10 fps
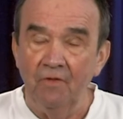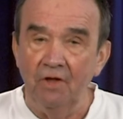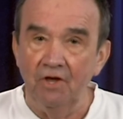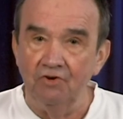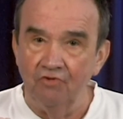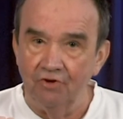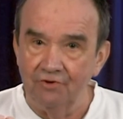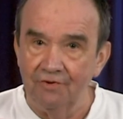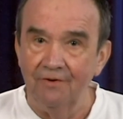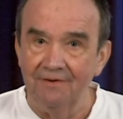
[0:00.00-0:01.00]
is the
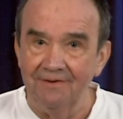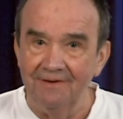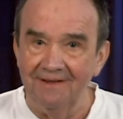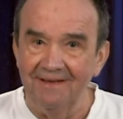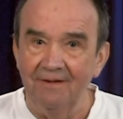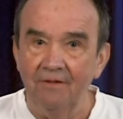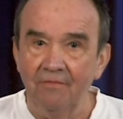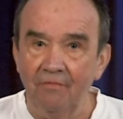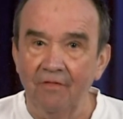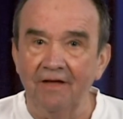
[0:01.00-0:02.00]
certainty
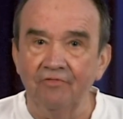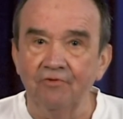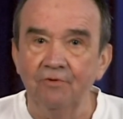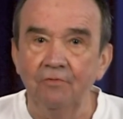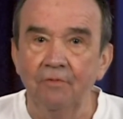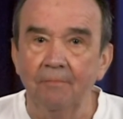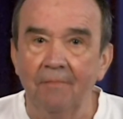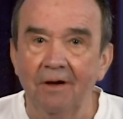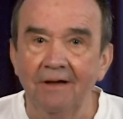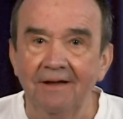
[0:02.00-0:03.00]
that through the
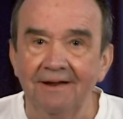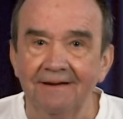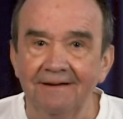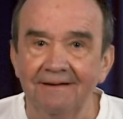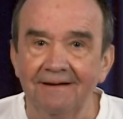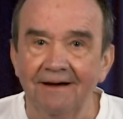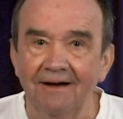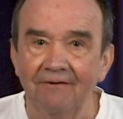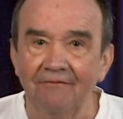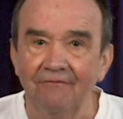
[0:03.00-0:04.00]
mind
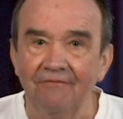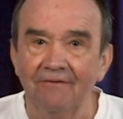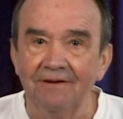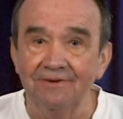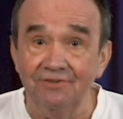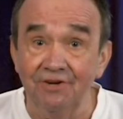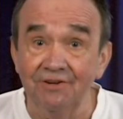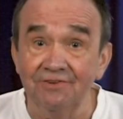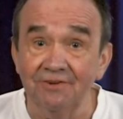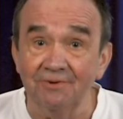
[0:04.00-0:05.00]
of
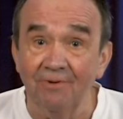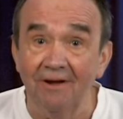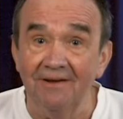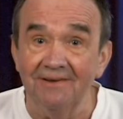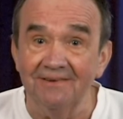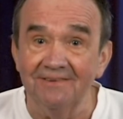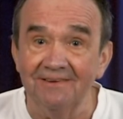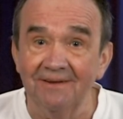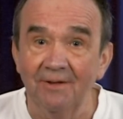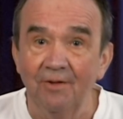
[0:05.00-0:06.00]
Jesus Christ,
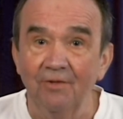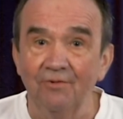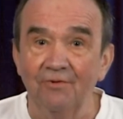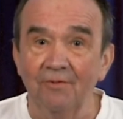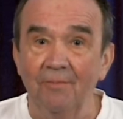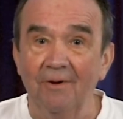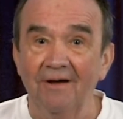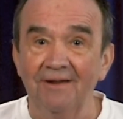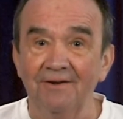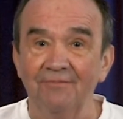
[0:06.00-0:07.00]
through the
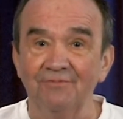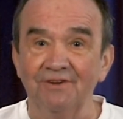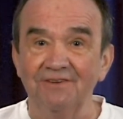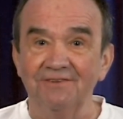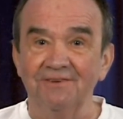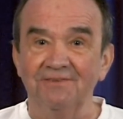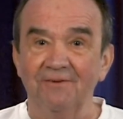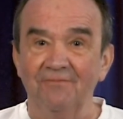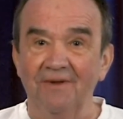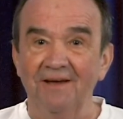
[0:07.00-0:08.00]
mind of Jesus
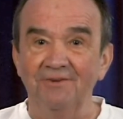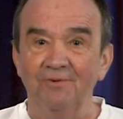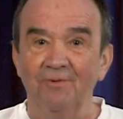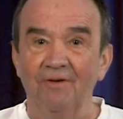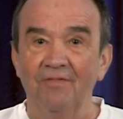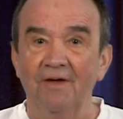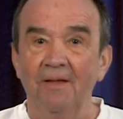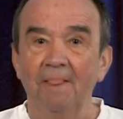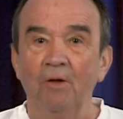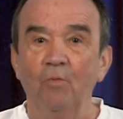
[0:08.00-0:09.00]
of Nazareth,
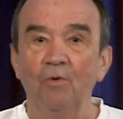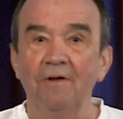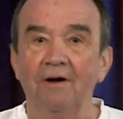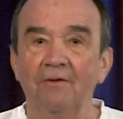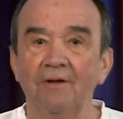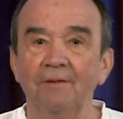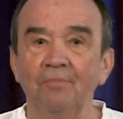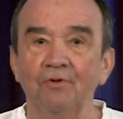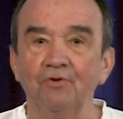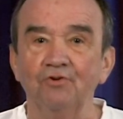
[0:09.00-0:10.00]
we are
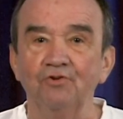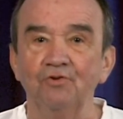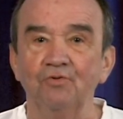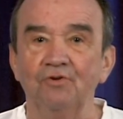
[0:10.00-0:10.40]
able to